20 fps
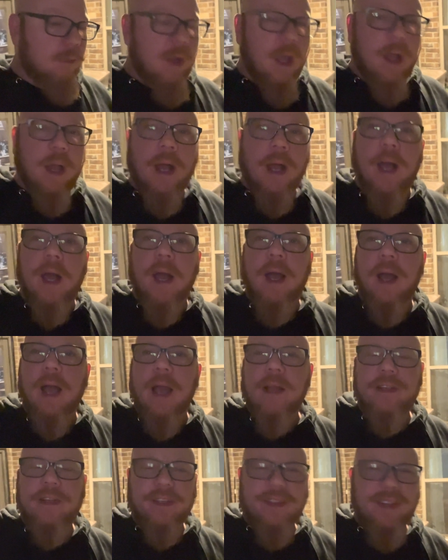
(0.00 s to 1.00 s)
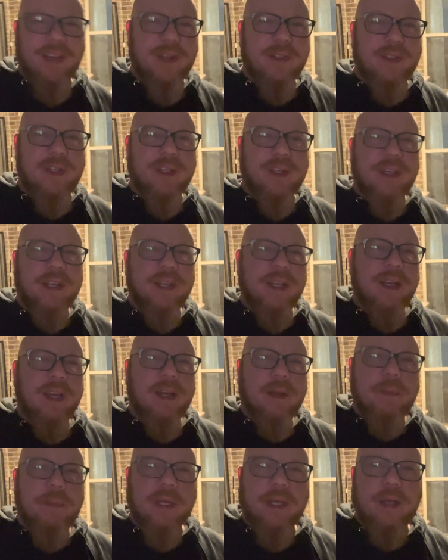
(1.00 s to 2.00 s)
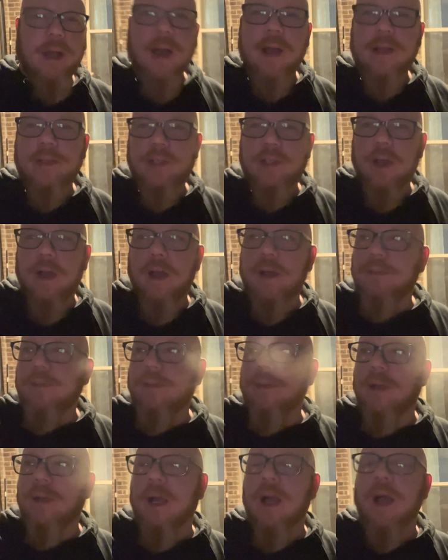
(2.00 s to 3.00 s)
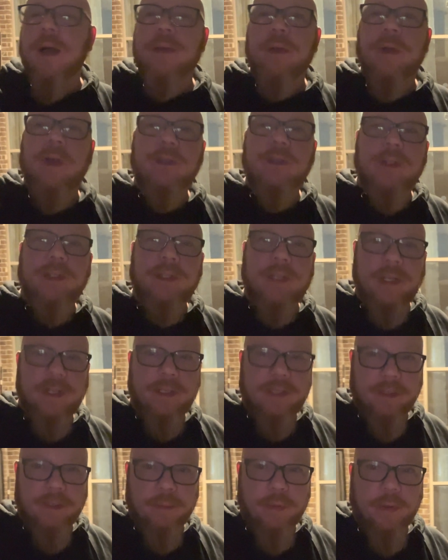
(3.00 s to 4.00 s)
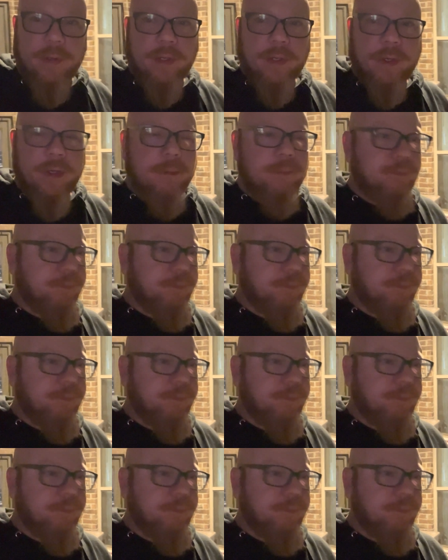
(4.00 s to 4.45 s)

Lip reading: I took those pecans off. They're actually tasting pretty good.